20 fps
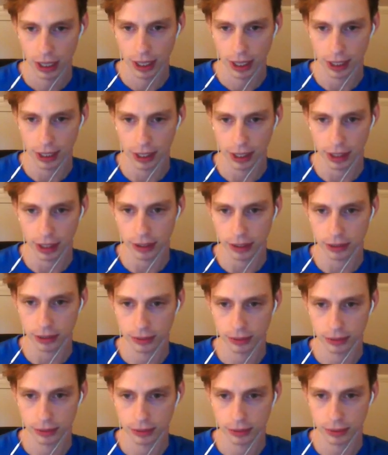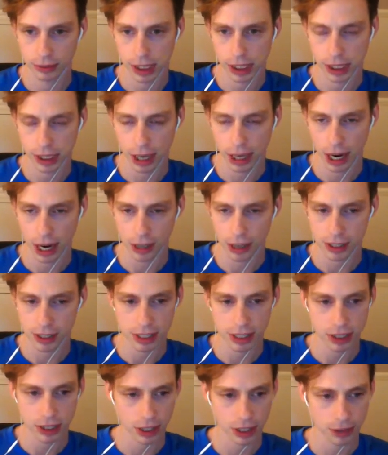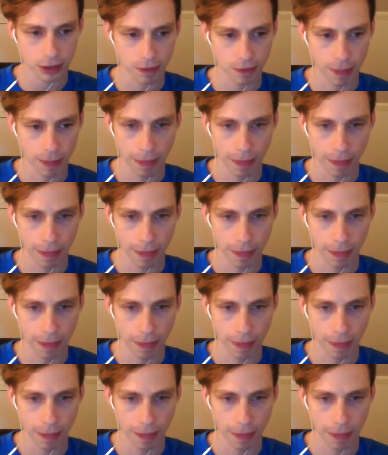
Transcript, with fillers: uh, our IRC channel.